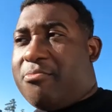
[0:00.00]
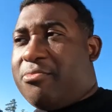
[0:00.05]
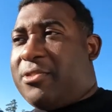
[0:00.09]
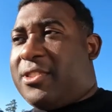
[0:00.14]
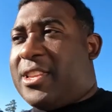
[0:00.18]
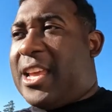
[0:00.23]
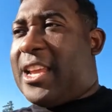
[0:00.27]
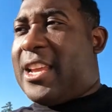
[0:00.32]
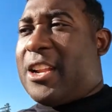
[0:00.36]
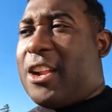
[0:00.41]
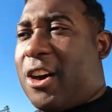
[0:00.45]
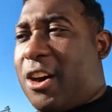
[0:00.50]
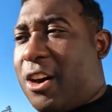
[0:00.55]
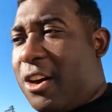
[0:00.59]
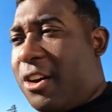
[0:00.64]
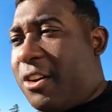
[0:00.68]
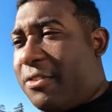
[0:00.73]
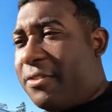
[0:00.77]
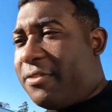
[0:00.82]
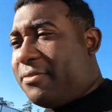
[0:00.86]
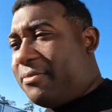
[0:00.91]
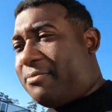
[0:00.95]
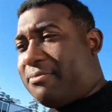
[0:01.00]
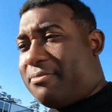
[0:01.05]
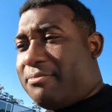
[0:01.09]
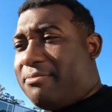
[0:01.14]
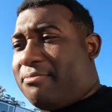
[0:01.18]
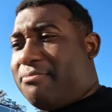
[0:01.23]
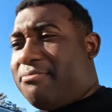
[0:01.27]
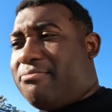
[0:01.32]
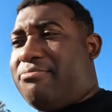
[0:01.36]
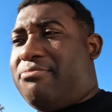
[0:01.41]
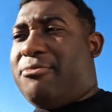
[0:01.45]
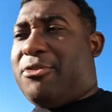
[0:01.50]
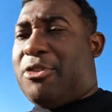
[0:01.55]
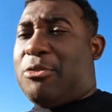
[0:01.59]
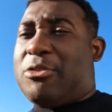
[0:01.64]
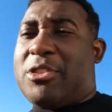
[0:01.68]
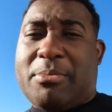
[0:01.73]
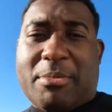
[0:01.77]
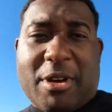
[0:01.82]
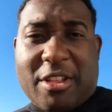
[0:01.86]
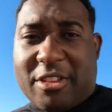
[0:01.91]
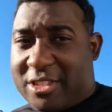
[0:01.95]
Take it off, do
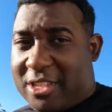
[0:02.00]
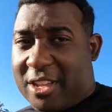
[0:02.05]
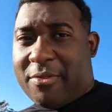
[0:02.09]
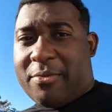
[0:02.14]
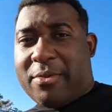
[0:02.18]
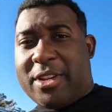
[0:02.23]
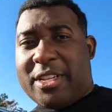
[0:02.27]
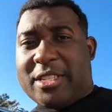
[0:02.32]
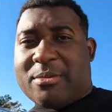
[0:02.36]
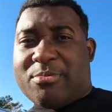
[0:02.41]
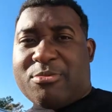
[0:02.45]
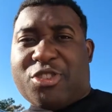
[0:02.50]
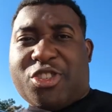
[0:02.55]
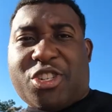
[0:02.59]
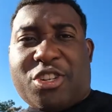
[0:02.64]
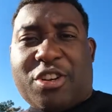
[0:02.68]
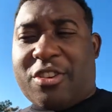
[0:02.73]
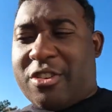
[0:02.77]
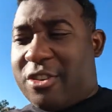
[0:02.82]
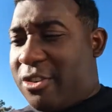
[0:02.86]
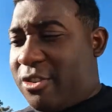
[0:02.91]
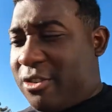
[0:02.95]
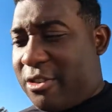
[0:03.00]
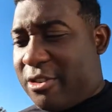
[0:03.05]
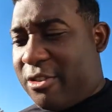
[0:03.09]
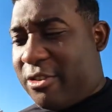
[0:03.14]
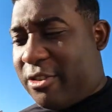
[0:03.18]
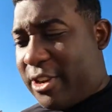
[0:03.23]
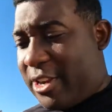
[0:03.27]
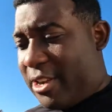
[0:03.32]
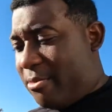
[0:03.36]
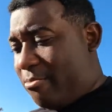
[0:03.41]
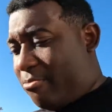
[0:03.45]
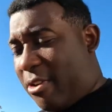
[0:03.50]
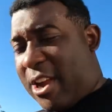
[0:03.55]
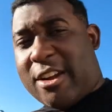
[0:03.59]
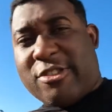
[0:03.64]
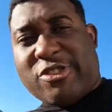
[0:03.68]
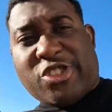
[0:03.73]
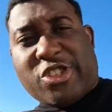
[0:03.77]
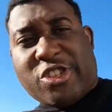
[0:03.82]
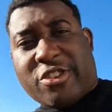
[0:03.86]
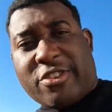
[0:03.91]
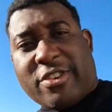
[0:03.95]
some other stuff with it, some sugar and brown
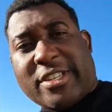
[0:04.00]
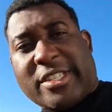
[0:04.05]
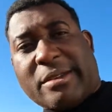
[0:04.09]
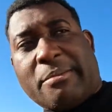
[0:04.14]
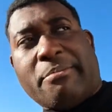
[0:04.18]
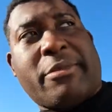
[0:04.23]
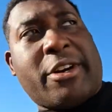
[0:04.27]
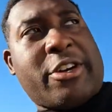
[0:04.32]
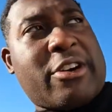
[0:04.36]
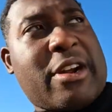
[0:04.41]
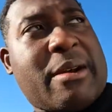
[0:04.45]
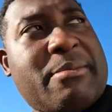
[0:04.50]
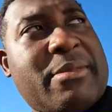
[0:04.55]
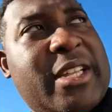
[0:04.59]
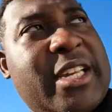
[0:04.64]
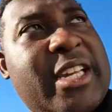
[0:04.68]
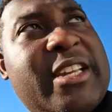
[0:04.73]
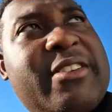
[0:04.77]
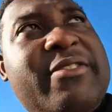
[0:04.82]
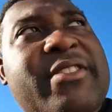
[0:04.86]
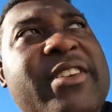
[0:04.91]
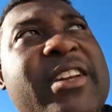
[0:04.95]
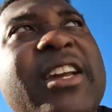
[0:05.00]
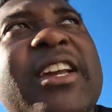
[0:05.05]
sugar and some butter, I believe,